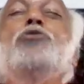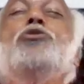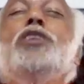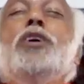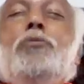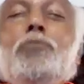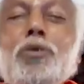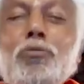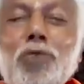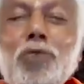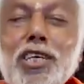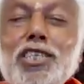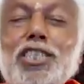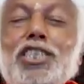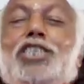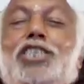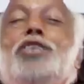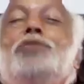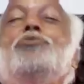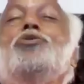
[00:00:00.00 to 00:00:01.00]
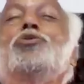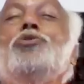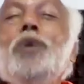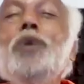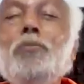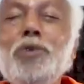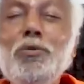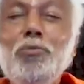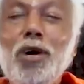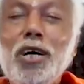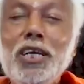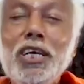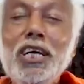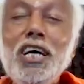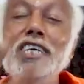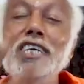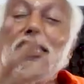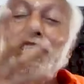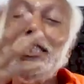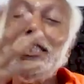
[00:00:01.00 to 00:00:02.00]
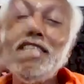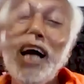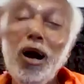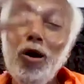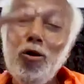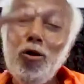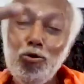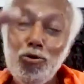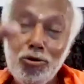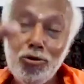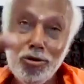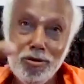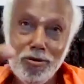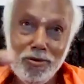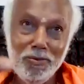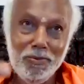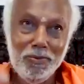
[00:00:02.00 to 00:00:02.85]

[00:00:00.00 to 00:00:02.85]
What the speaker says: it with everybody, distribute to everybody. Shout.